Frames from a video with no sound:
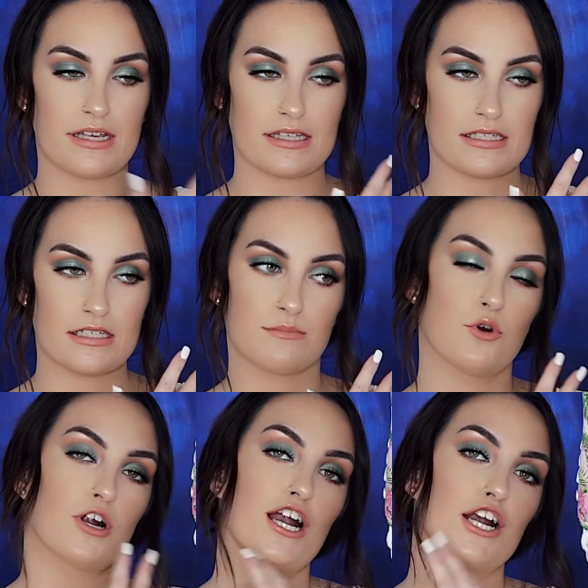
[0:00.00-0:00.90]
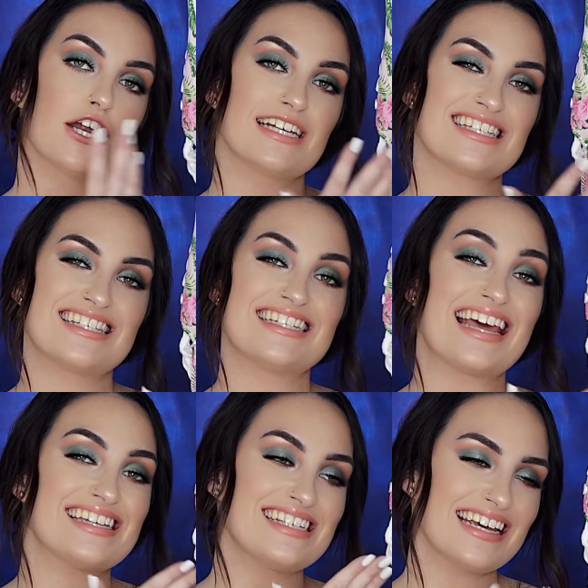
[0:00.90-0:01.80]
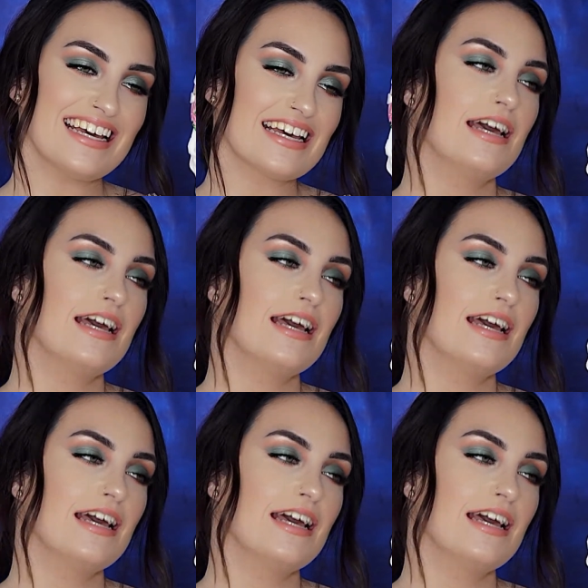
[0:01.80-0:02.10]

I feel like this is more her aesthetic.